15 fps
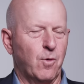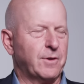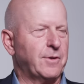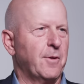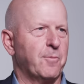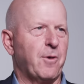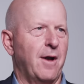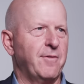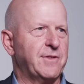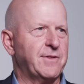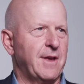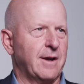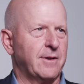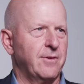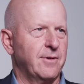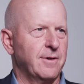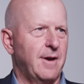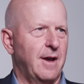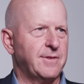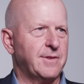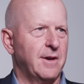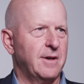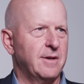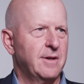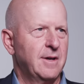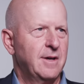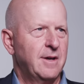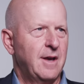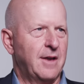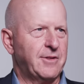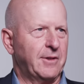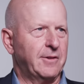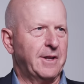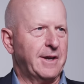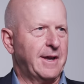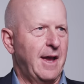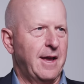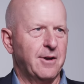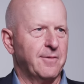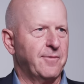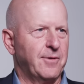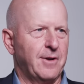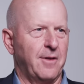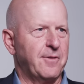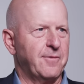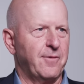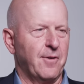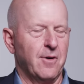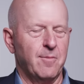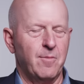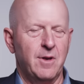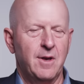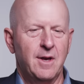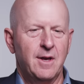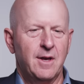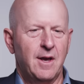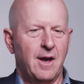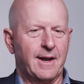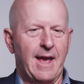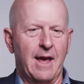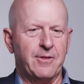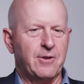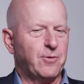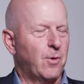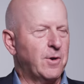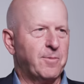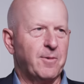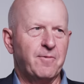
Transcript: worked in the private sector as a litigator for another firm. Kathy's always